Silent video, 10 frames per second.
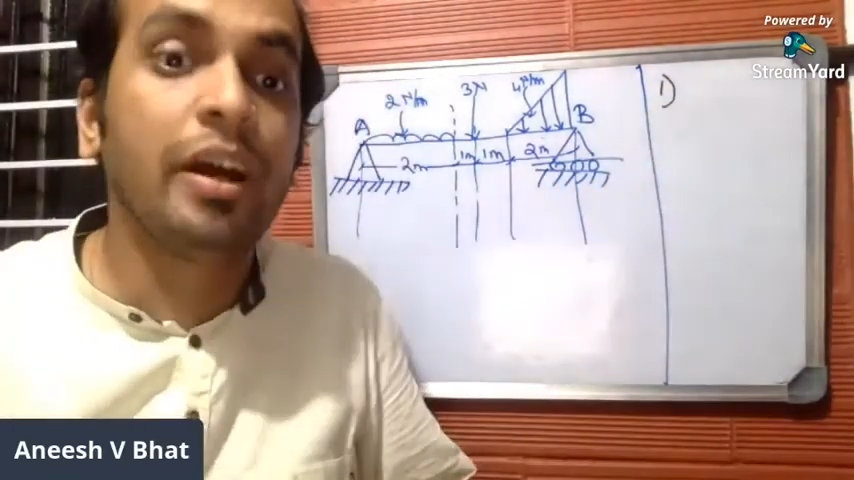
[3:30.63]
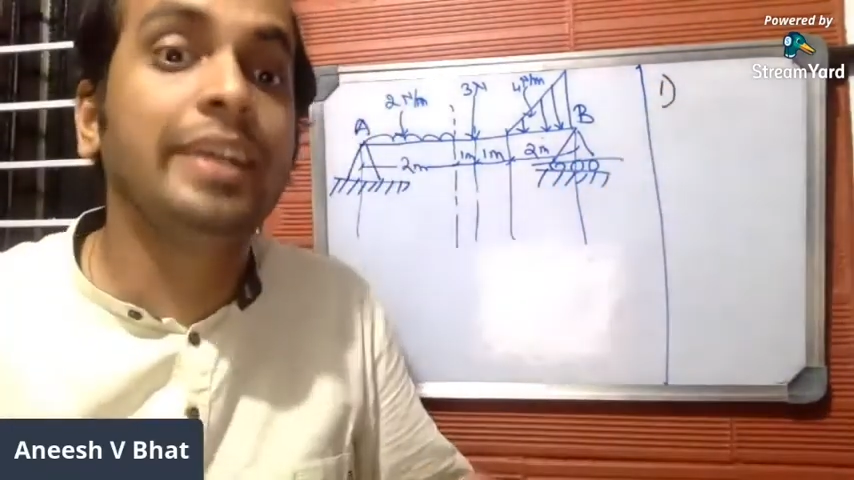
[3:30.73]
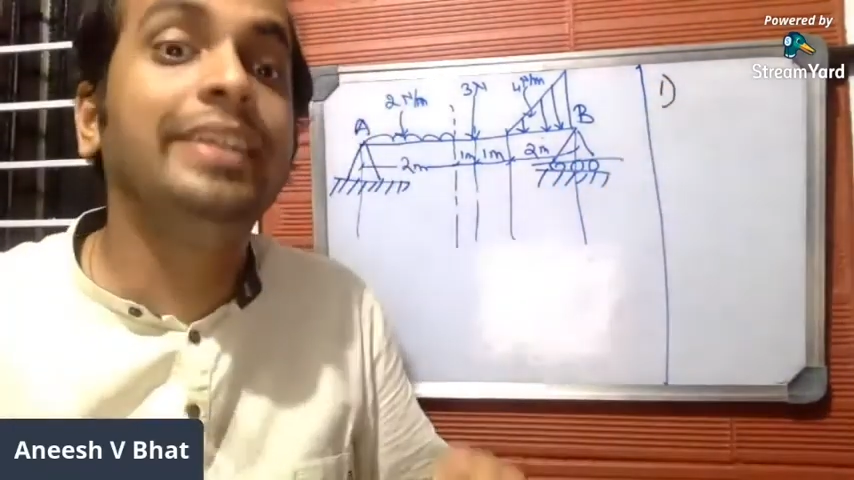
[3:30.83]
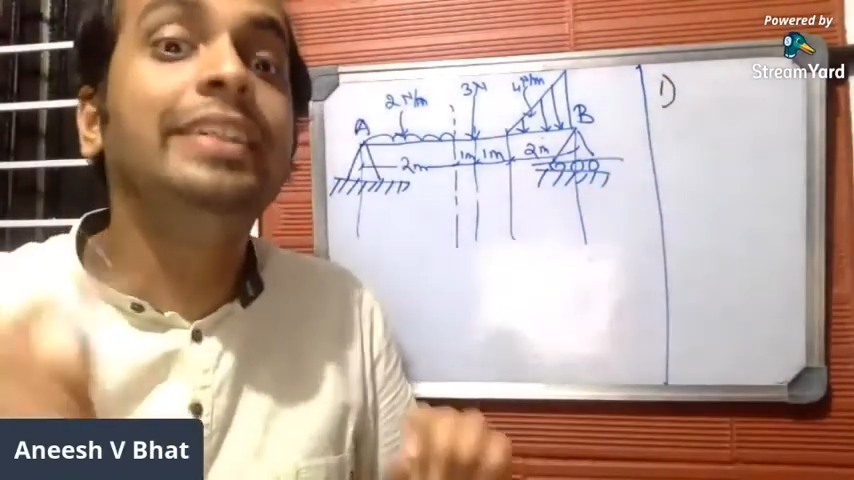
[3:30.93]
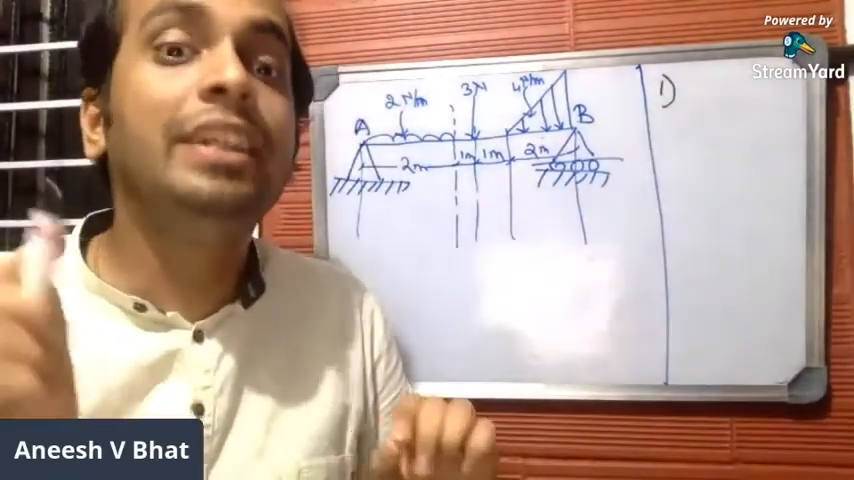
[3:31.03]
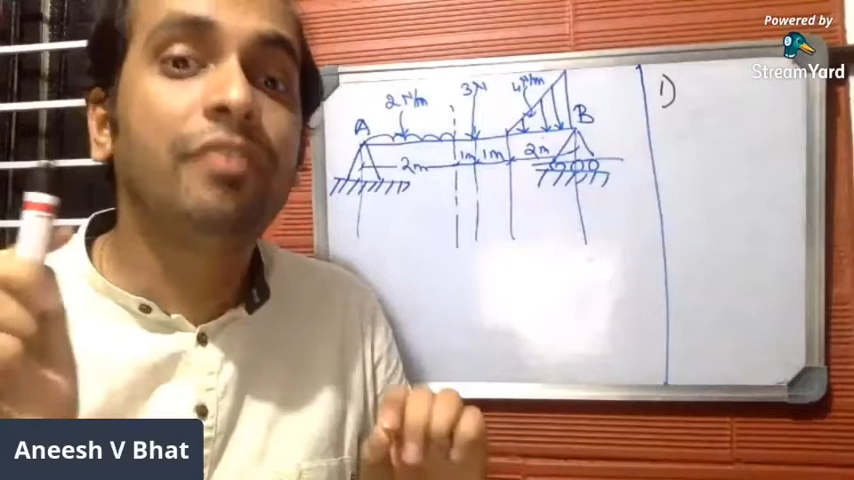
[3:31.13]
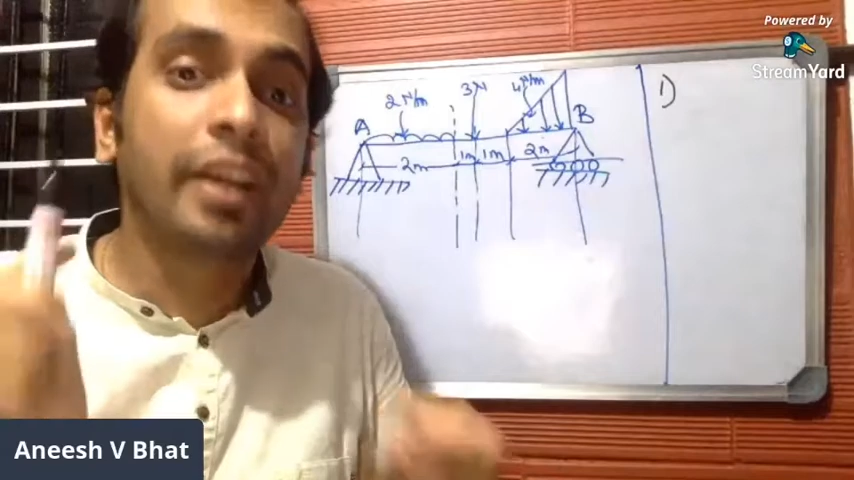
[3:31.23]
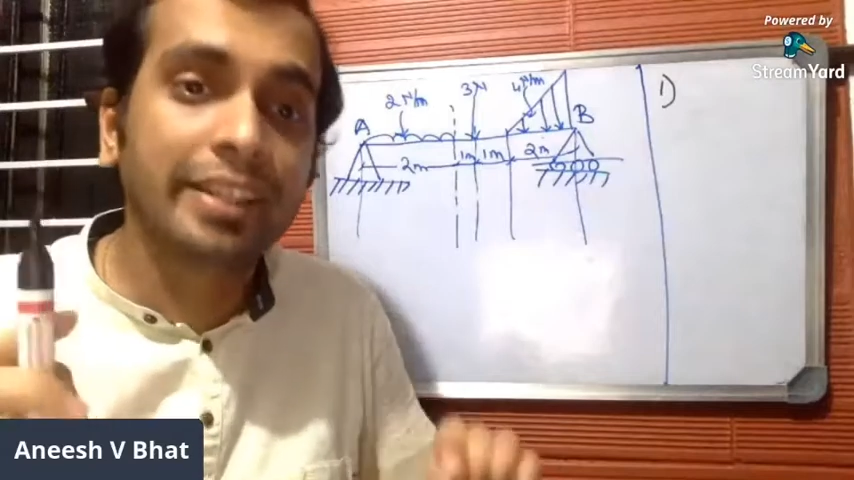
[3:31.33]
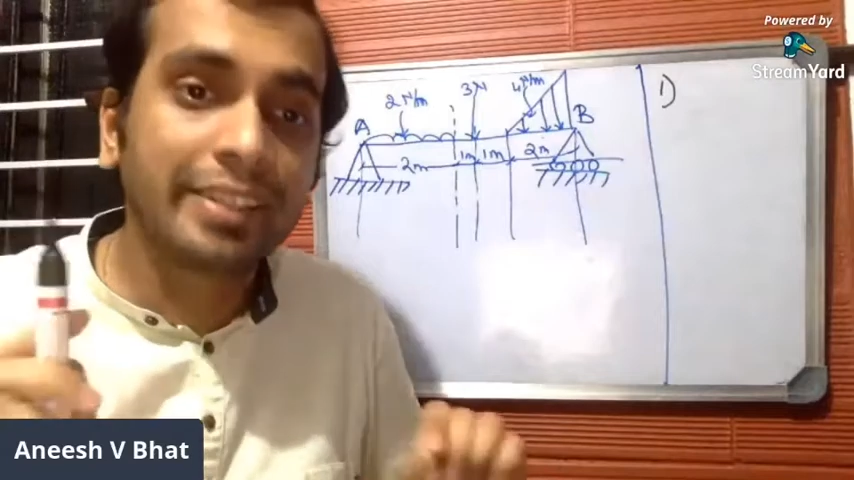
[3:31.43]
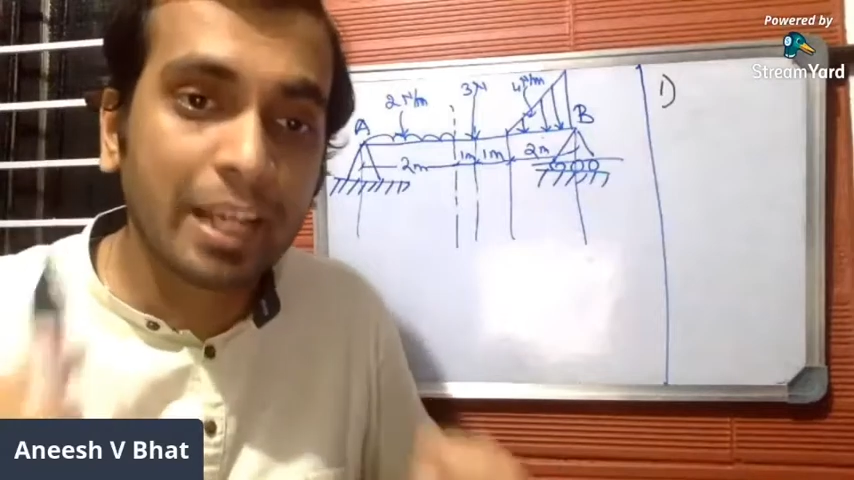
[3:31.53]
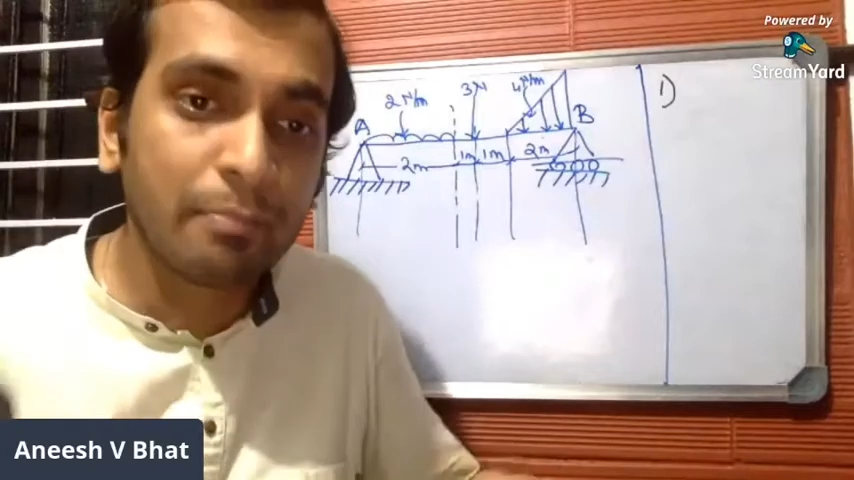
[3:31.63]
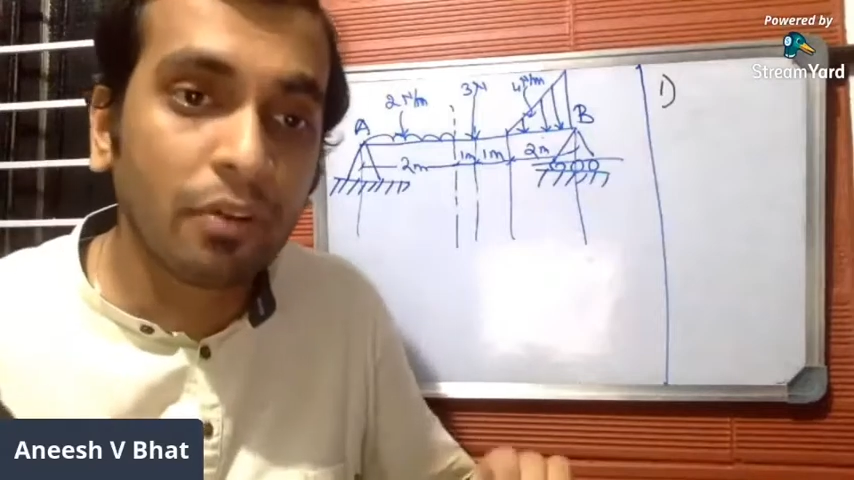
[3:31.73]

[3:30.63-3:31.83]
identify the type